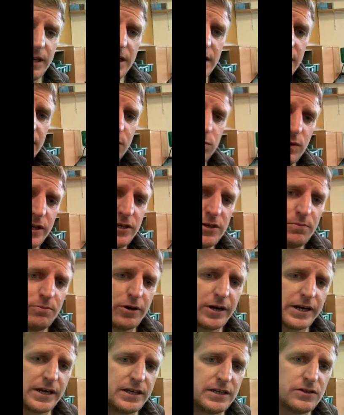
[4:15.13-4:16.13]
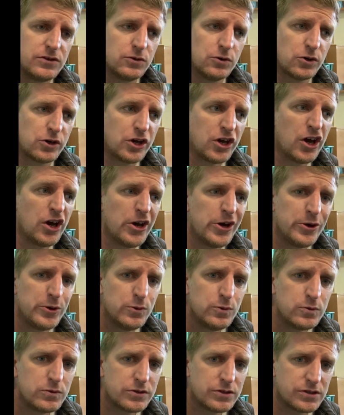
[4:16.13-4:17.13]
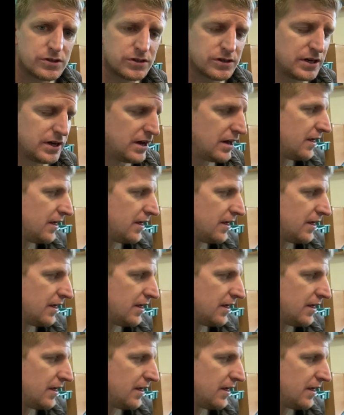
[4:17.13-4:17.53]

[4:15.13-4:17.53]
is when you bring in your coat,